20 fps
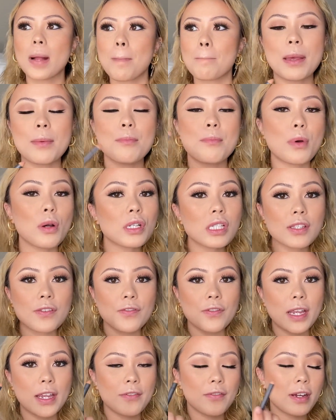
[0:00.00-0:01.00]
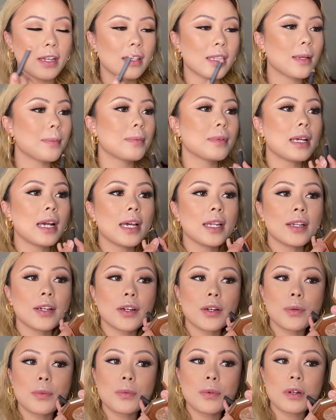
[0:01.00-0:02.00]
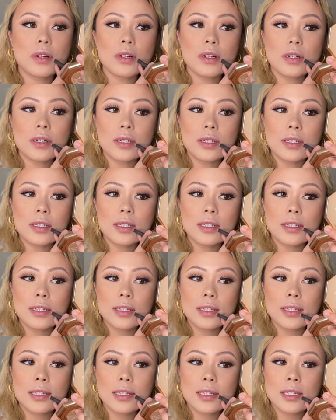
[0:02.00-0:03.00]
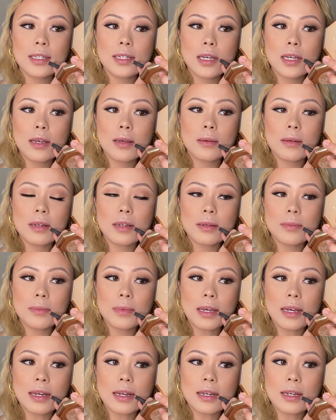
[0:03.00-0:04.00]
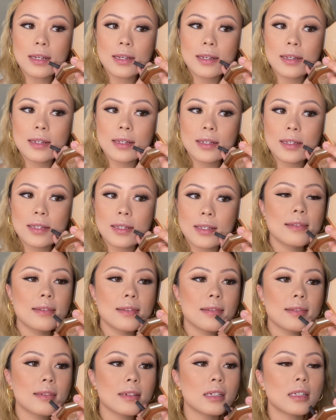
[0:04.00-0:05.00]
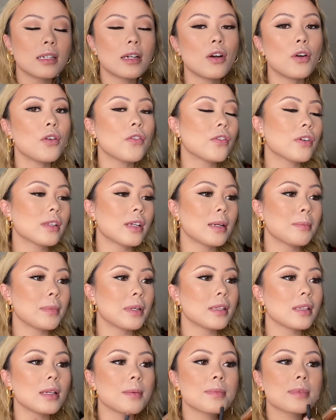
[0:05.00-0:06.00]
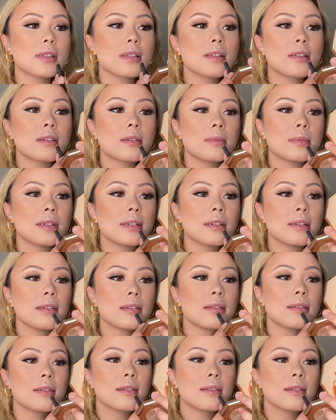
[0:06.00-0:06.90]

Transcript: My most favorite lip liner, Whirl by MAC. And I'm gonna overline my lips a little bit.